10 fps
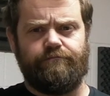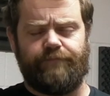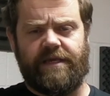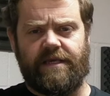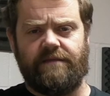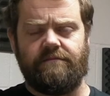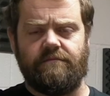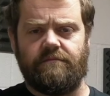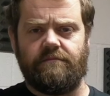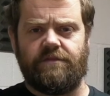be
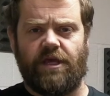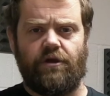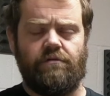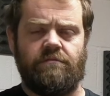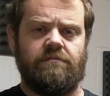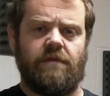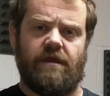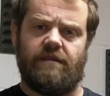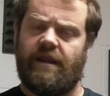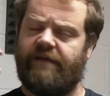down
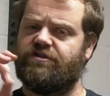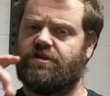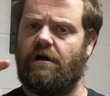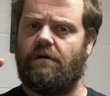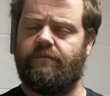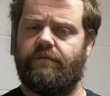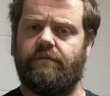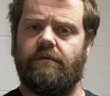in an F sharp